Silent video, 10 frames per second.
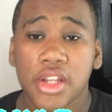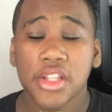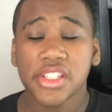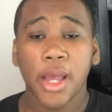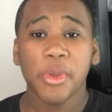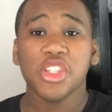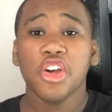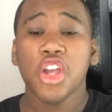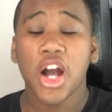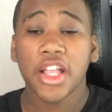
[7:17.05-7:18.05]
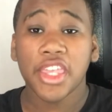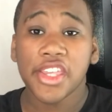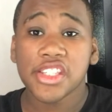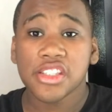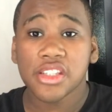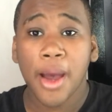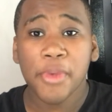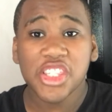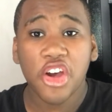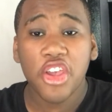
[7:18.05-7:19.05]
See, I'm gonna tell y'all this. I'm
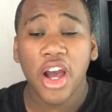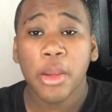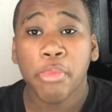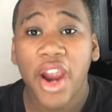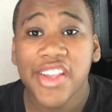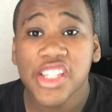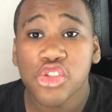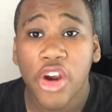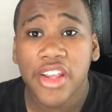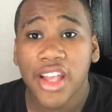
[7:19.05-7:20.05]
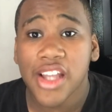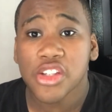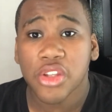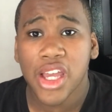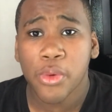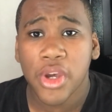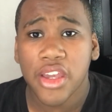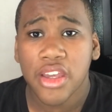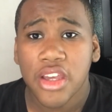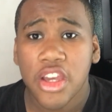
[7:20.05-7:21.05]
gonna tell y'all the prices right now, so that way
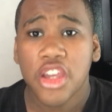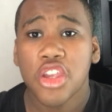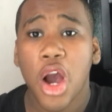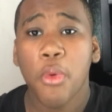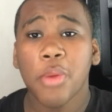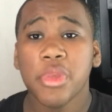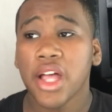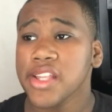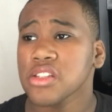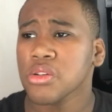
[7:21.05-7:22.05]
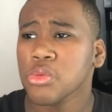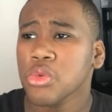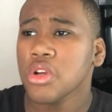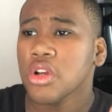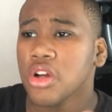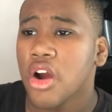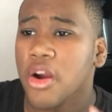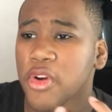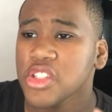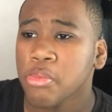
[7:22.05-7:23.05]
y'all won't be like, "Some, all right,
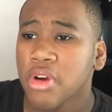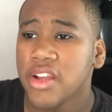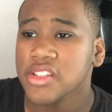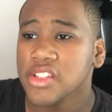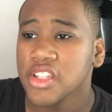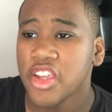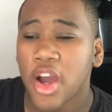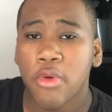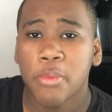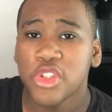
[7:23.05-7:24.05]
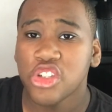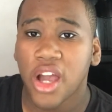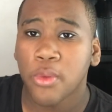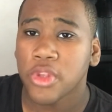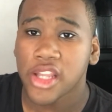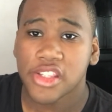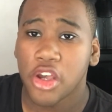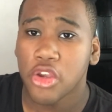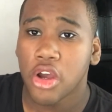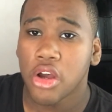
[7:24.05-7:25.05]
what's the prices?" Then y'all won't be shocked when I
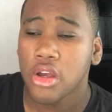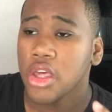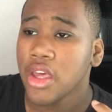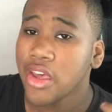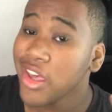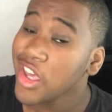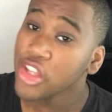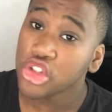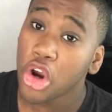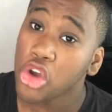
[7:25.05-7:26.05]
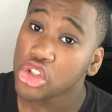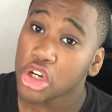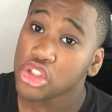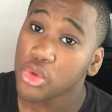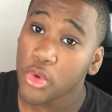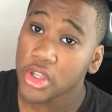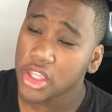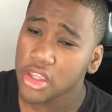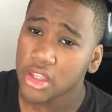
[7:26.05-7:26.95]
tell y'all. Intros are $20.